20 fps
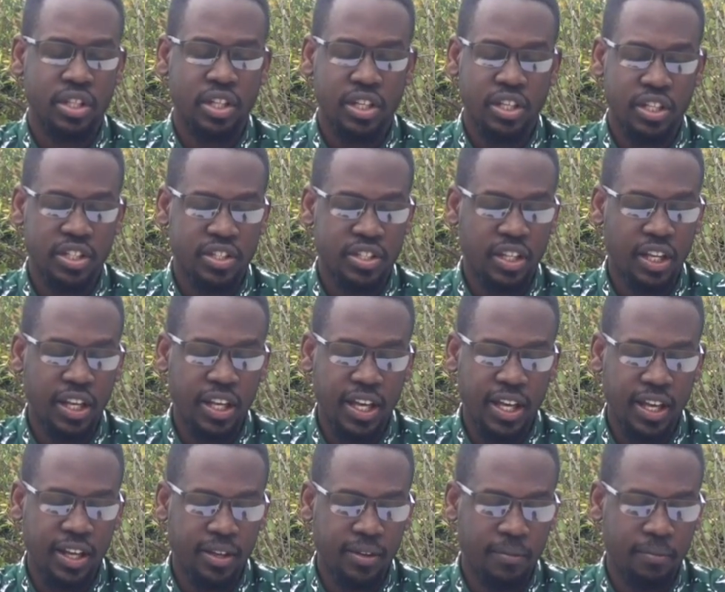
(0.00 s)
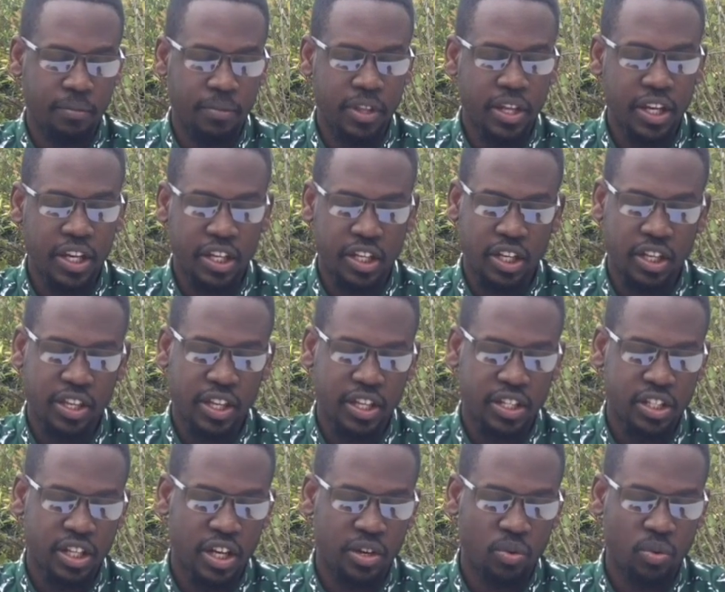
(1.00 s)
And it's clear, the little
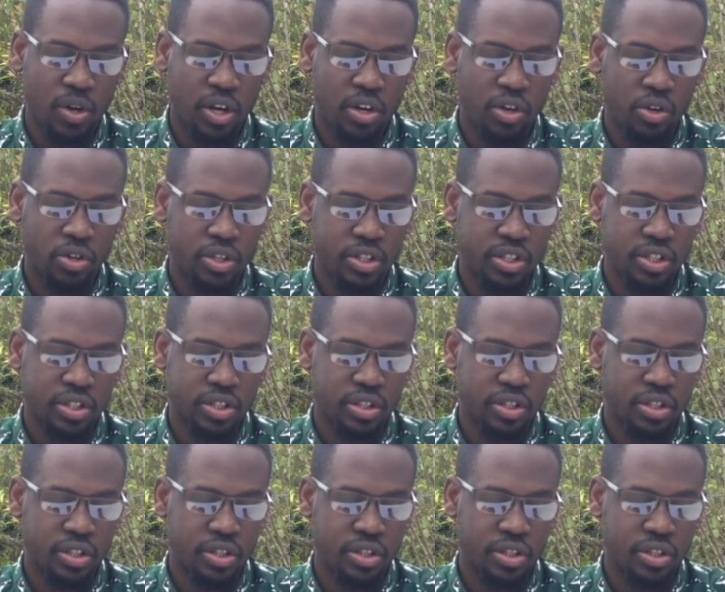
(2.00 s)
that Karua got,